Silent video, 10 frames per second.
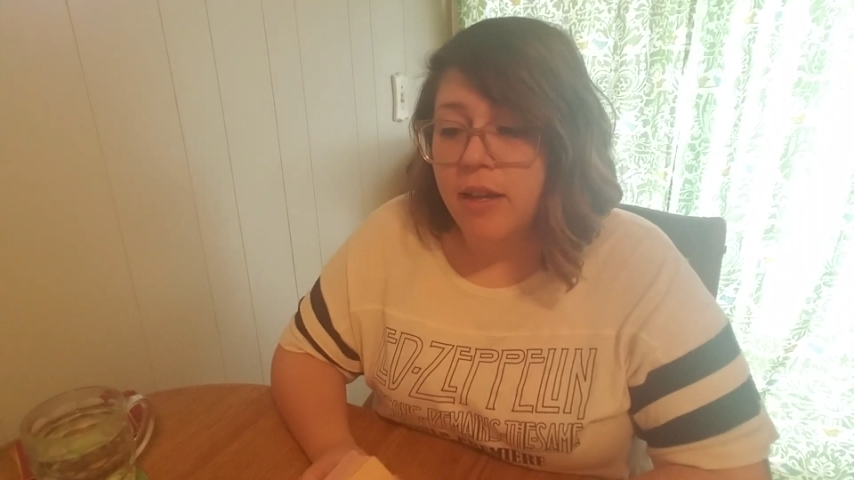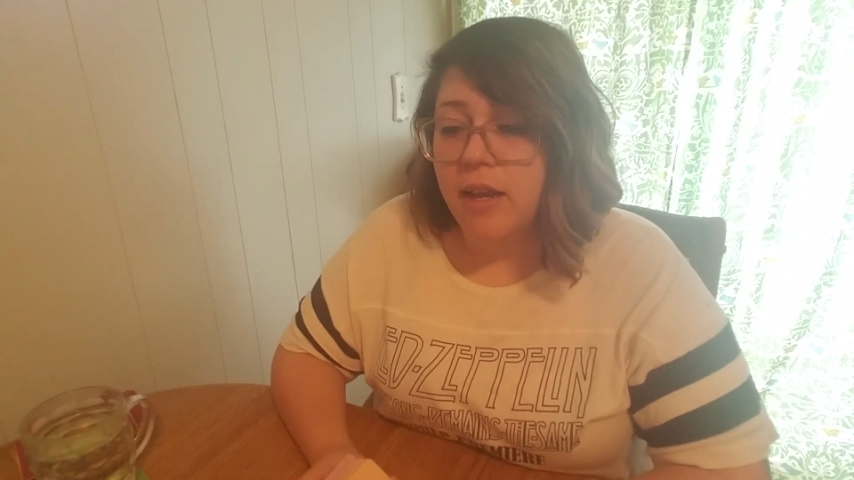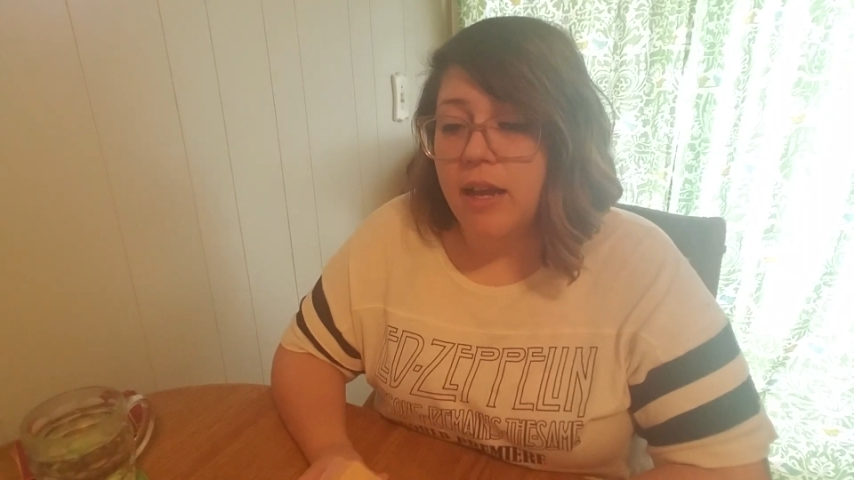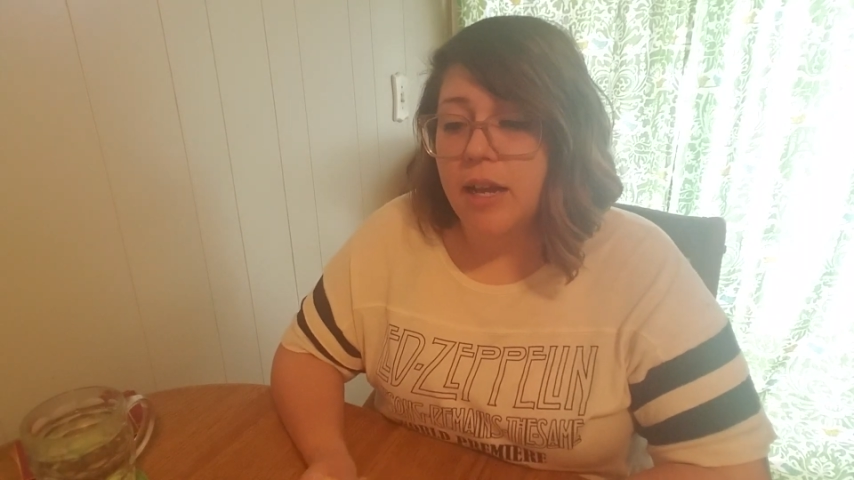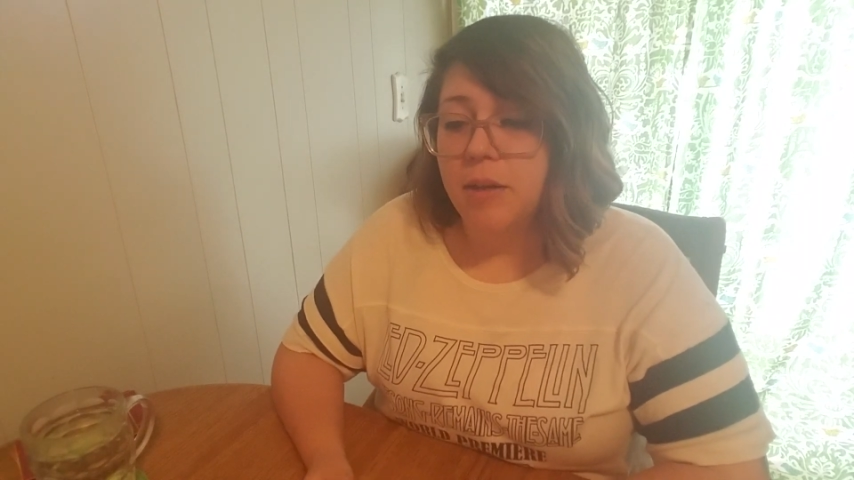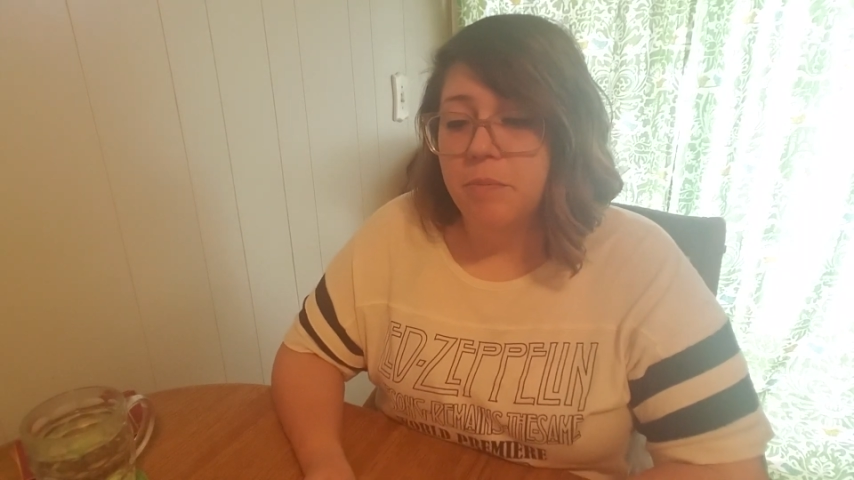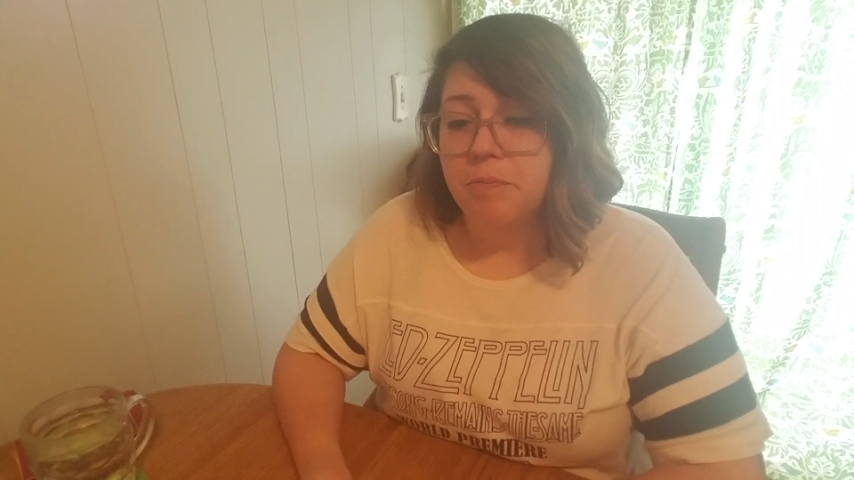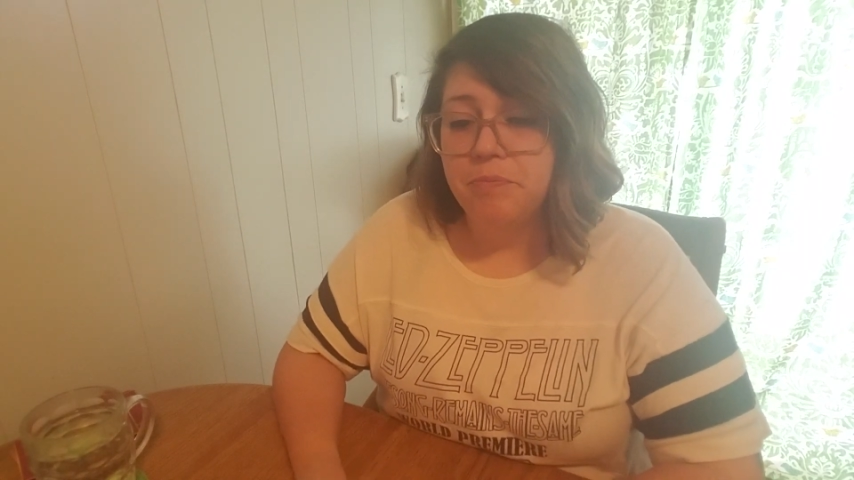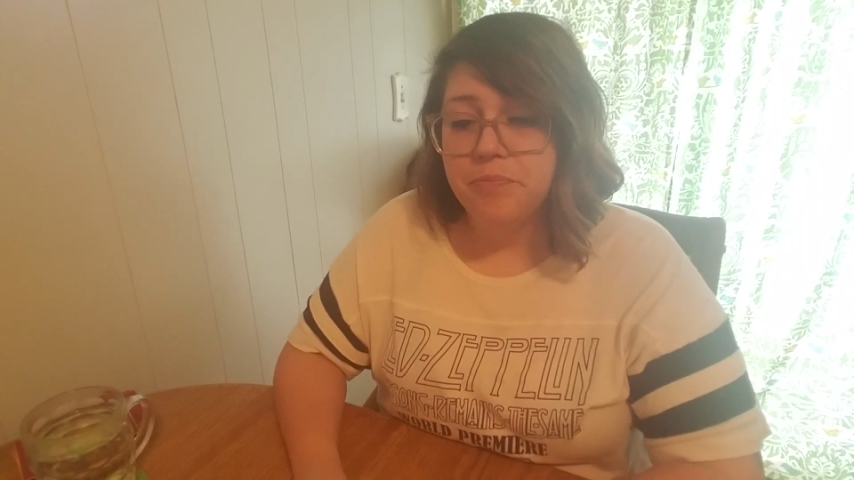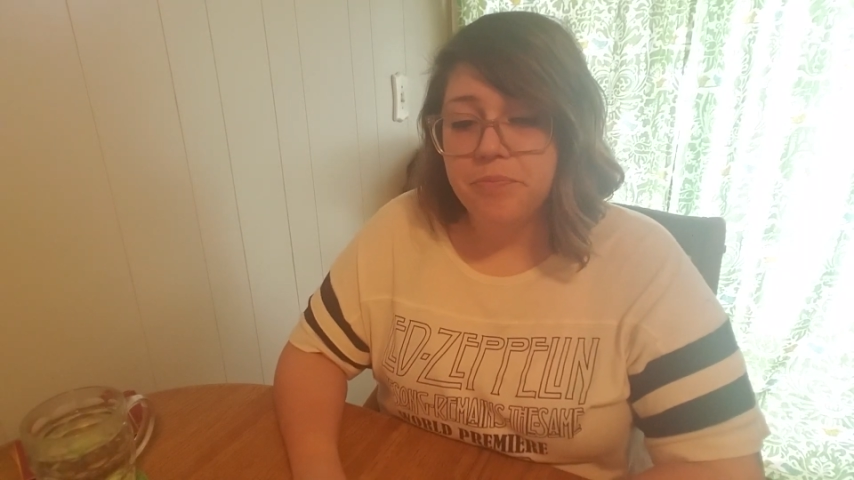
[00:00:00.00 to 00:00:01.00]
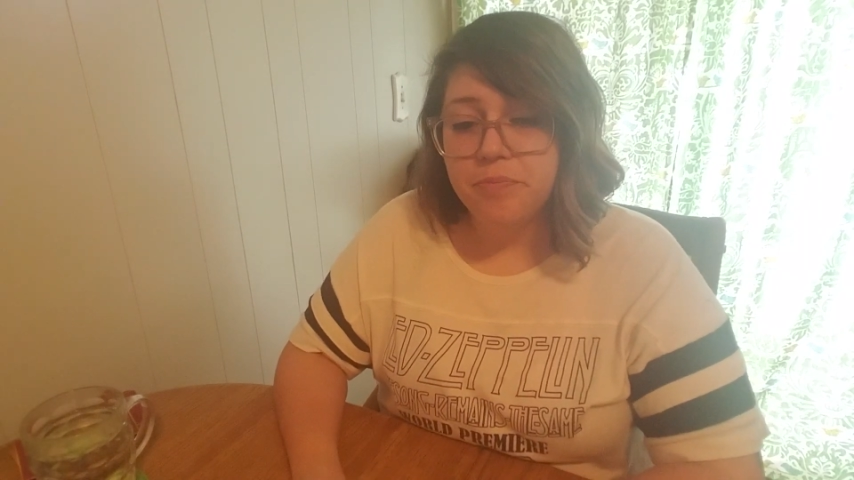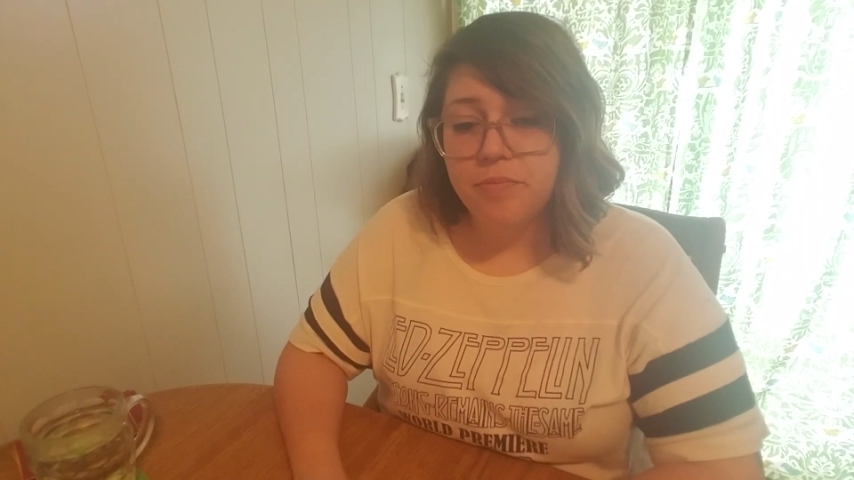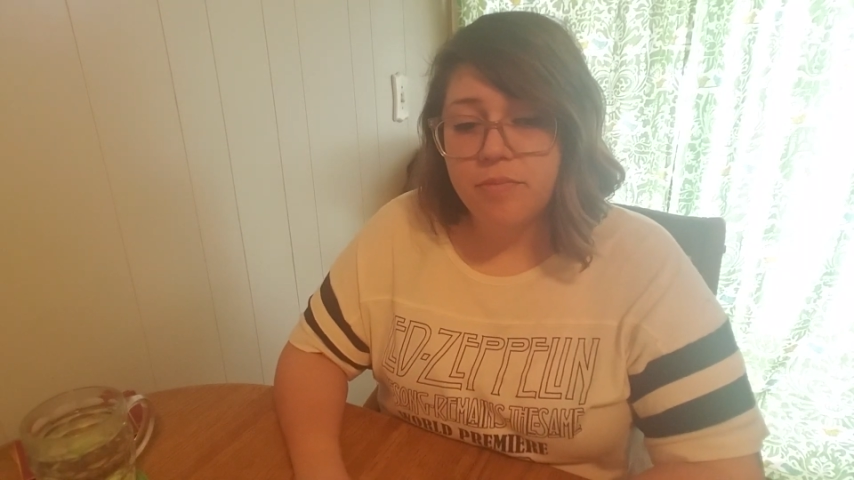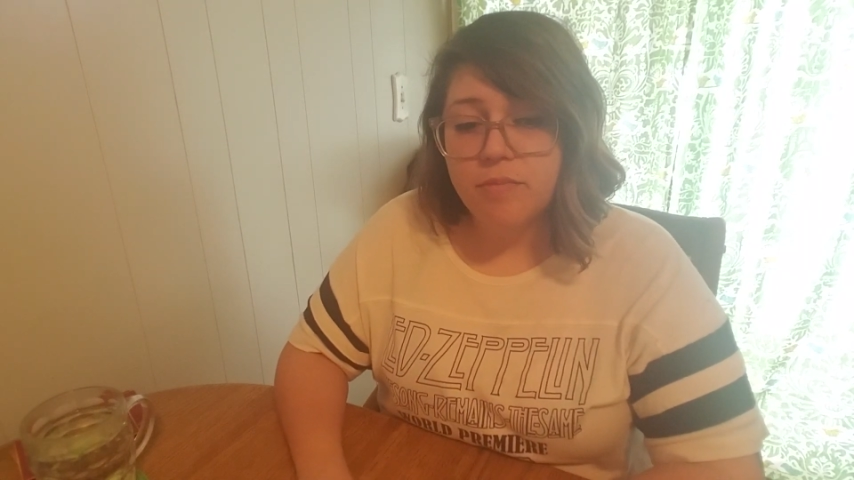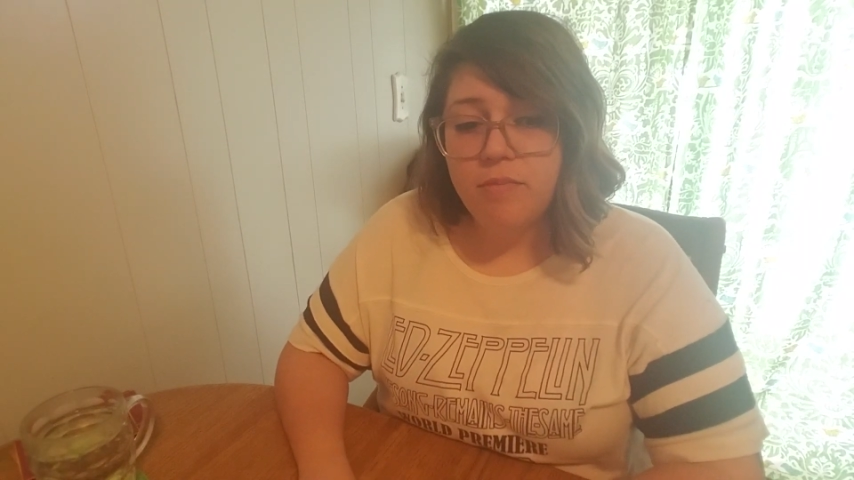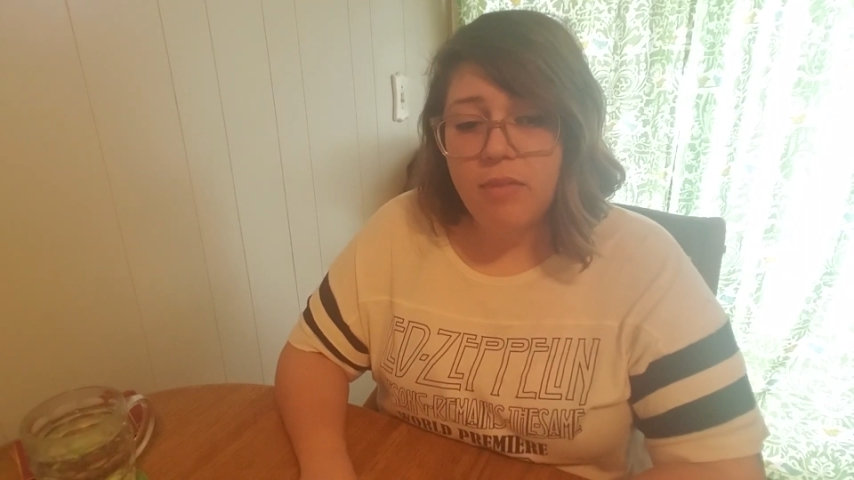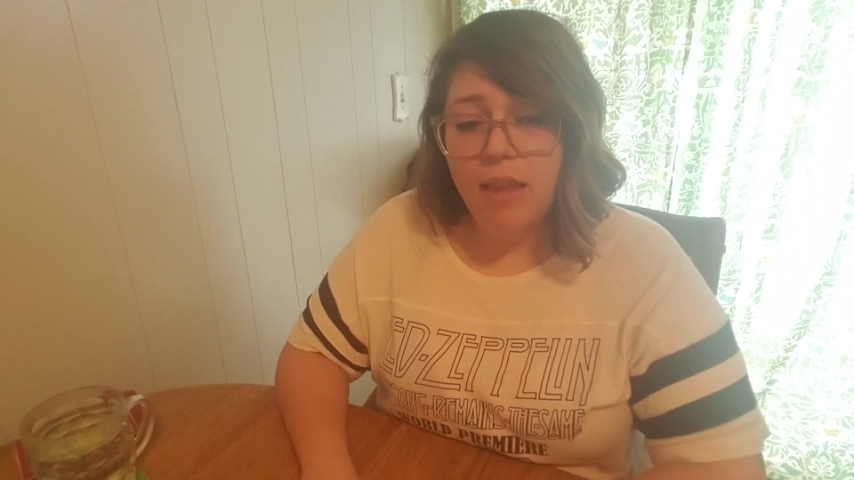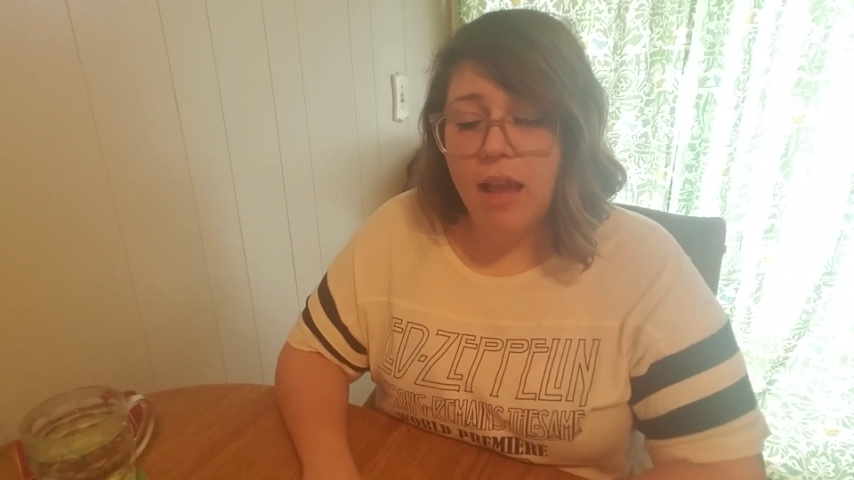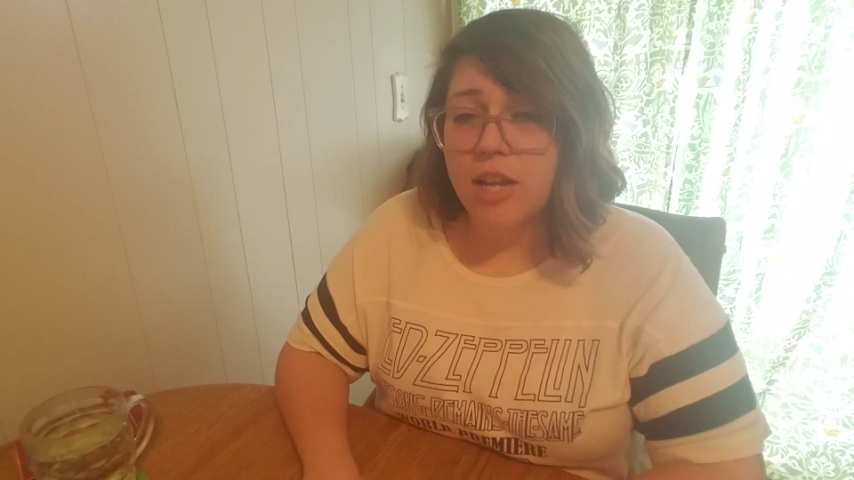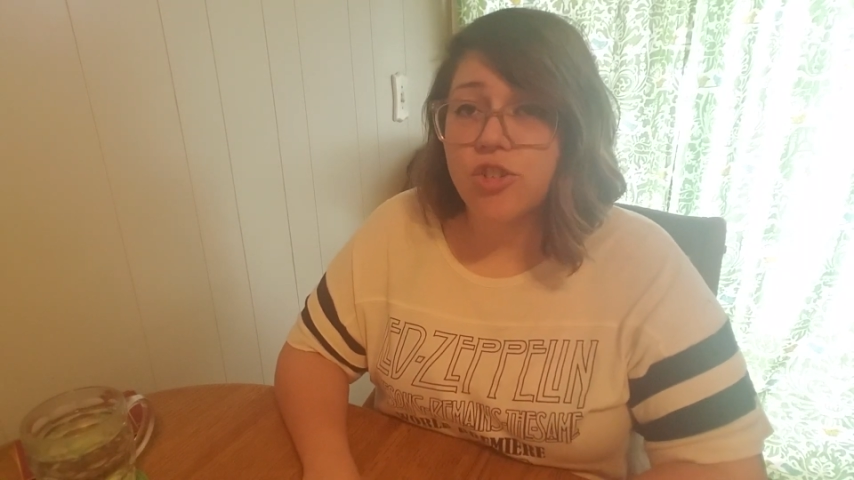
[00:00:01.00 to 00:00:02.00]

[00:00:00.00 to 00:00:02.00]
I